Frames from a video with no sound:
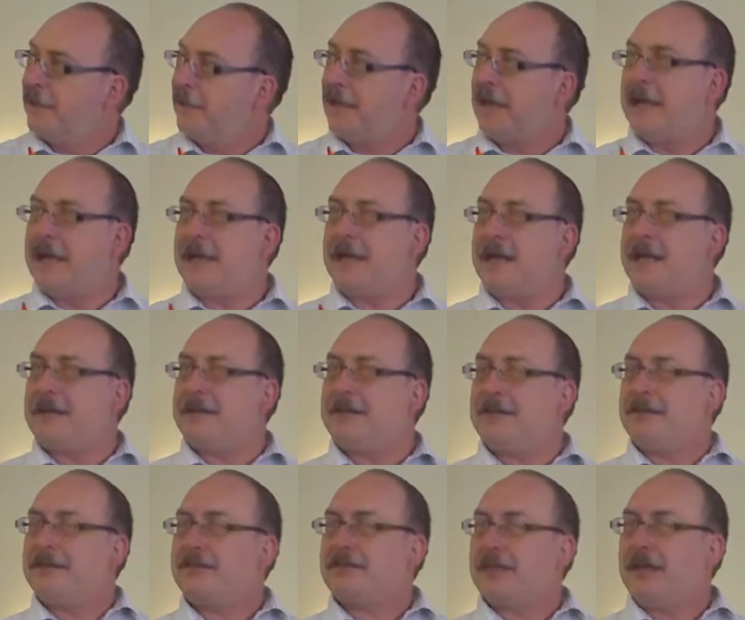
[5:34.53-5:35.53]

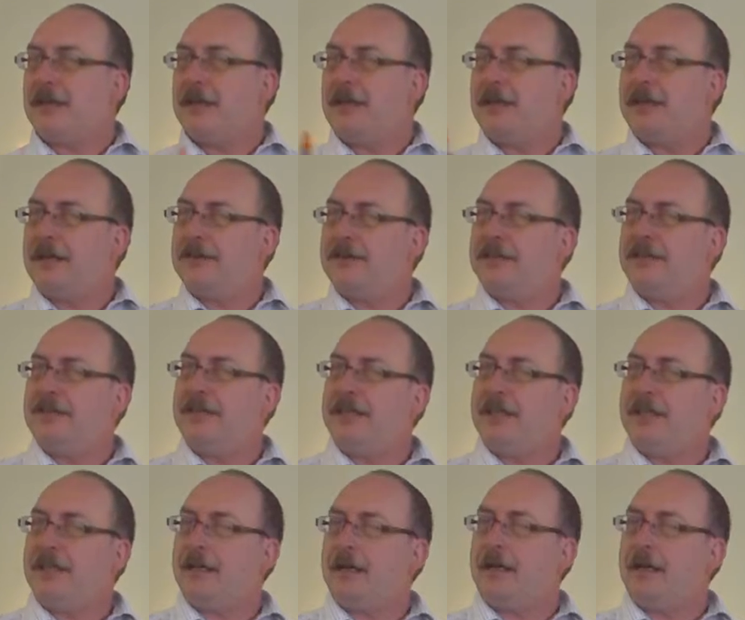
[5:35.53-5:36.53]
and
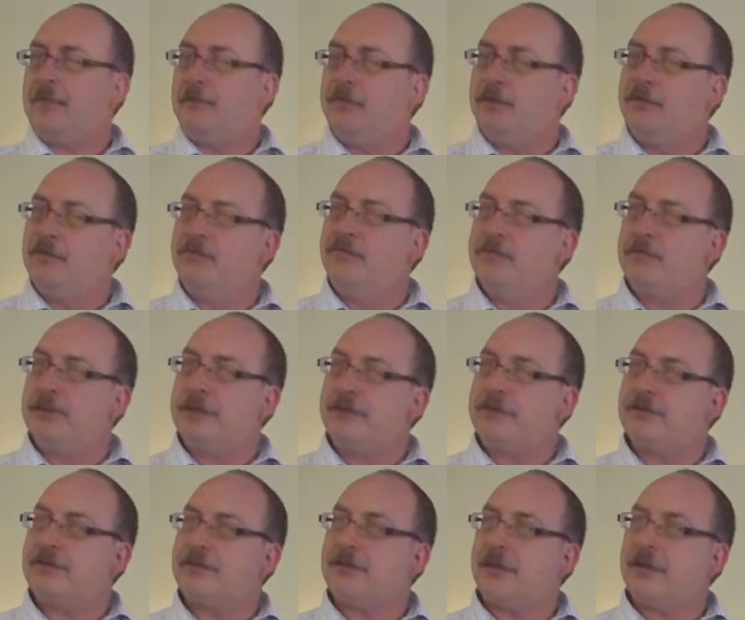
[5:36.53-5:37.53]
the
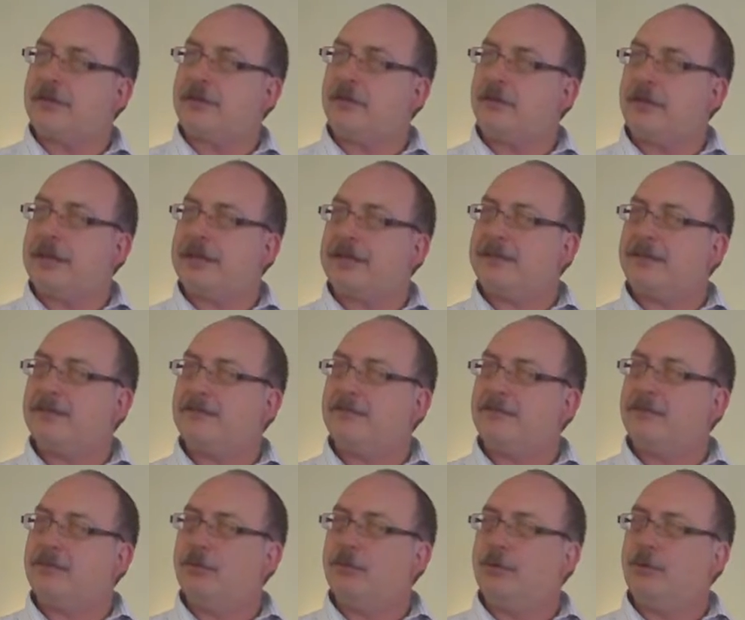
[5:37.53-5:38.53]
movements are correct
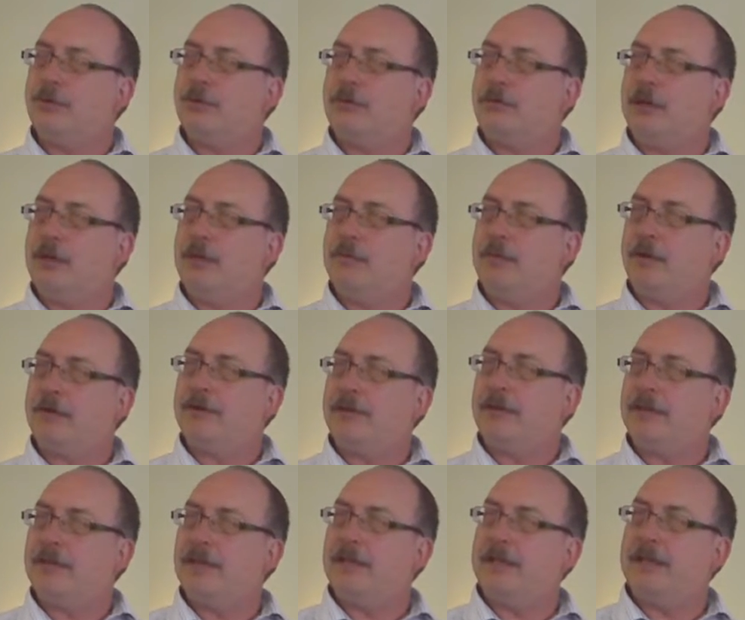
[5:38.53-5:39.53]
for the robot
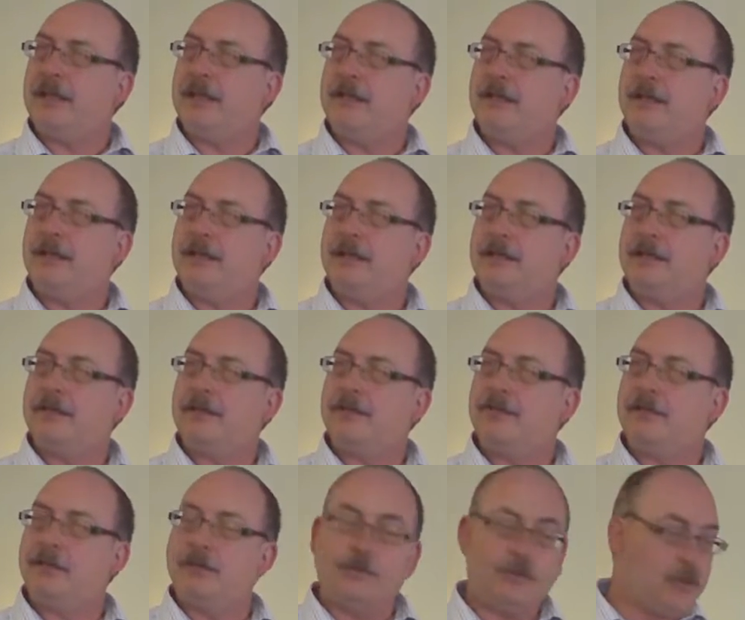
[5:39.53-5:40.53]
that they're
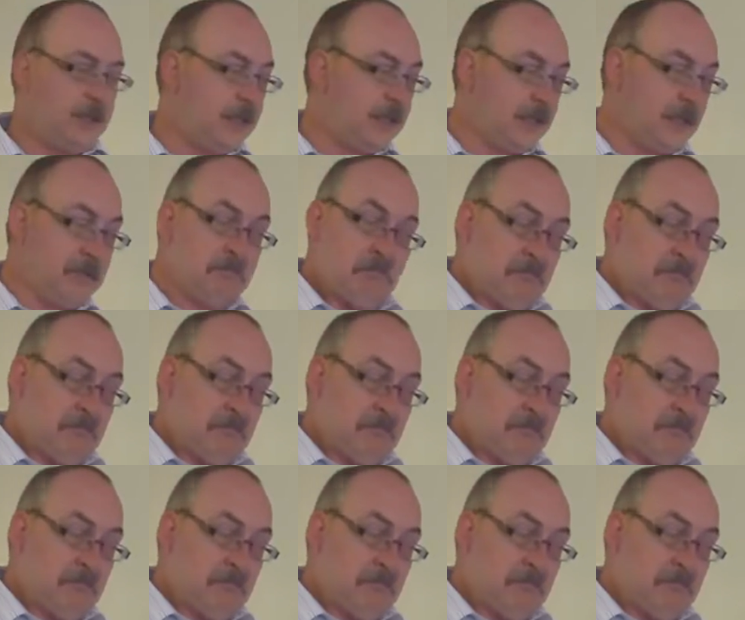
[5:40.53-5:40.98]
choosing.